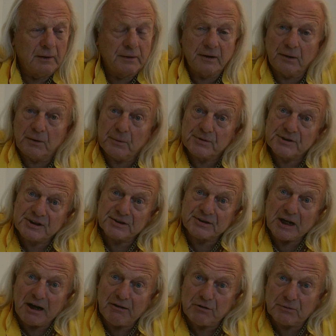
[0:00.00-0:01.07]
So there was just
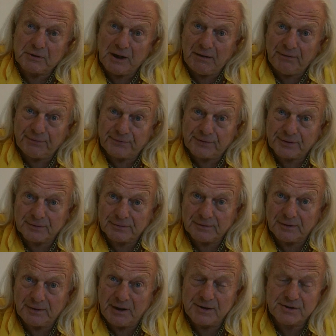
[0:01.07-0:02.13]
Harold left
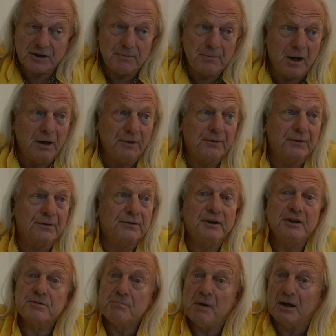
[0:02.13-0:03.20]
and his commanders,
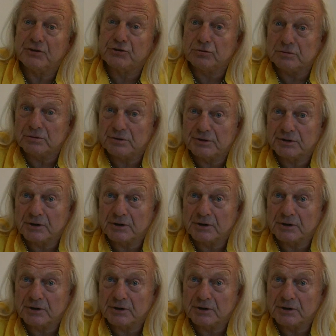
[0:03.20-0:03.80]
his marshals,